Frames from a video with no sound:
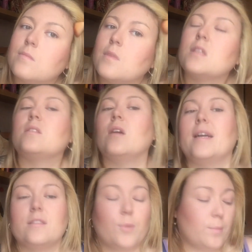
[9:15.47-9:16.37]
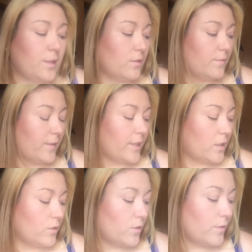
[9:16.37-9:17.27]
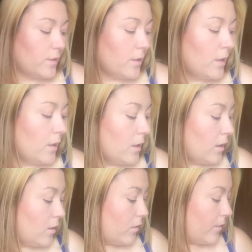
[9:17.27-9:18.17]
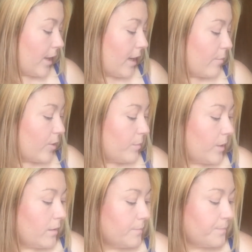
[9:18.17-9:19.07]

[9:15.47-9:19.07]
This light is probably not very good on the camera, but